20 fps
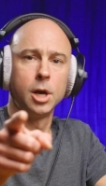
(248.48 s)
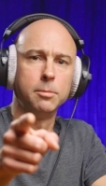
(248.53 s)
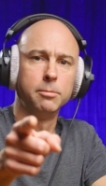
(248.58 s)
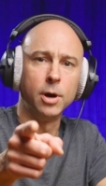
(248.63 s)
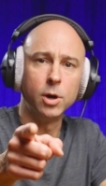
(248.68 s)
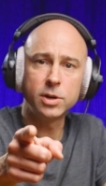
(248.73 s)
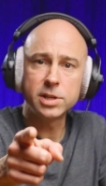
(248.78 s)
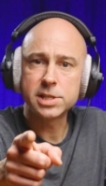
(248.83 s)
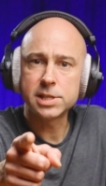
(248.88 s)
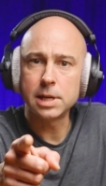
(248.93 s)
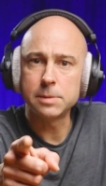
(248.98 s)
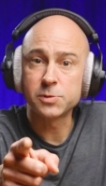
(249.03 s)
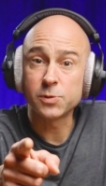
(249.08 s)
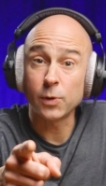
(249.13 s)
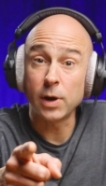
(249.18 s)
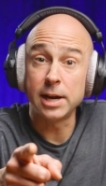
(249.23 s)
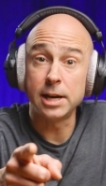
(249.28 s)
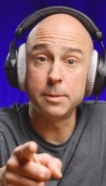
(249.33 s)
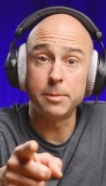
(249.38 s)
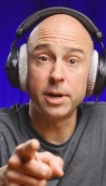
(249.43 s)
Bonus tips
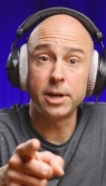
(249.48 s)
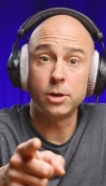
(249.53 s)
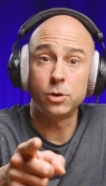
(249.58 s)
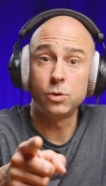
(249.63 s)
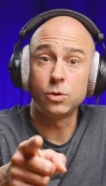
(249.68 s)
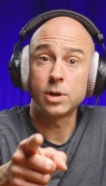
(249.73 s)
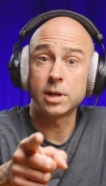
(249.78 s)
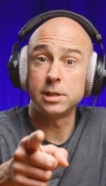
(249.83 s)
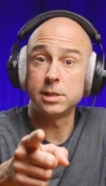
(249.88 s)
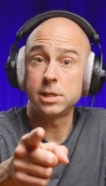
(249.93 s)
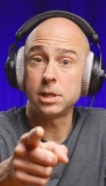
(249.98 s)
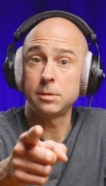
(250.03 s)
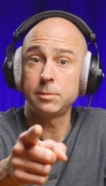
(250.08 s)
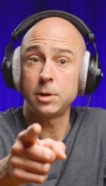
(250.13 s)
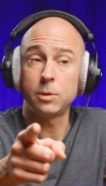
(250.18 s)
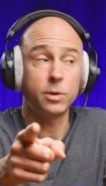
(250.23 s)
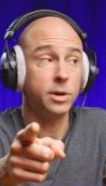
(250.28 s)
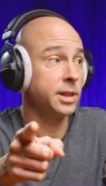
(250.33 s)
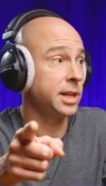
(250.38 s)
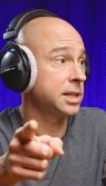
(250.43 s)
for anybody who can tell
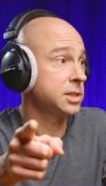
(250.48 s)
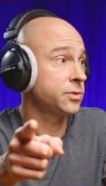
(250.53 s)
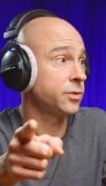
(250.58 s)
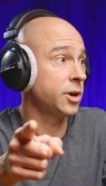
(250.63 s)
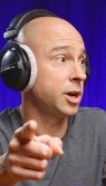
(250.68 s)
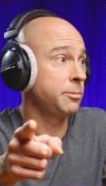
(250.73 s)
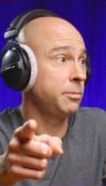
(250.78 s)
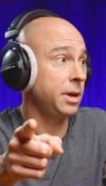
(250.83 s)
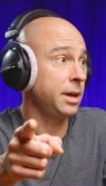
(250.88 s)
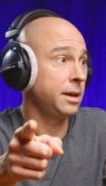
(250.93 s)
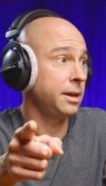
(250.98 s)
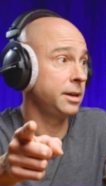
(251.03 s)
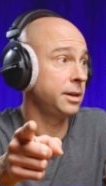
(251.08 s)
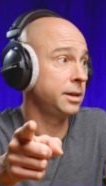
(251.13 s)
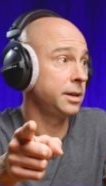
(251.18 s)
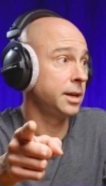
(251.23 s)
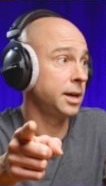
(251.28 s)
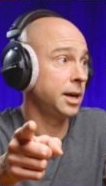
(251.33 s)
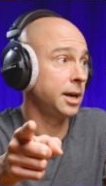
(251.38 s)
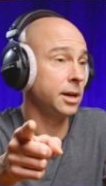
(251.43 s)
me where that's from
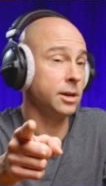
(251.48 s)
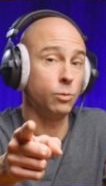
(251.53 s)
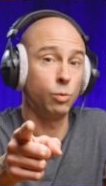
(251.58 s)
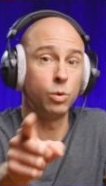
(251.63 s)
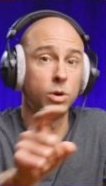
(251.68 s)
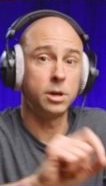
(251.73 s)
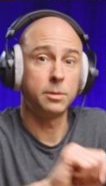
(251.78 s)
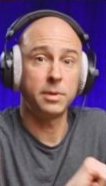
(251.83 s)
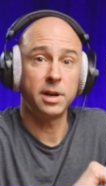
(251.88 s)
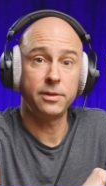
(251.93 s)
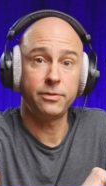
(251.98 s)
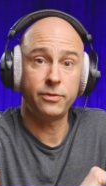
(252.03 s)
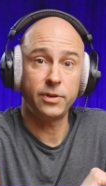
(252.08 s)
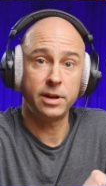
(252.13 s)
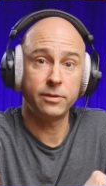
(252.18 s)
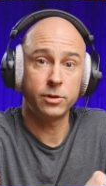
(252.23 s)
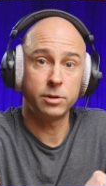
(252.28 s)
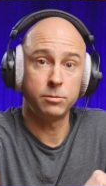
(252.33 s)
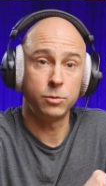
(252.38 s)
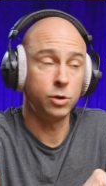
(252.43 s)
and one of my
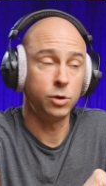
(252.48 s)
favorite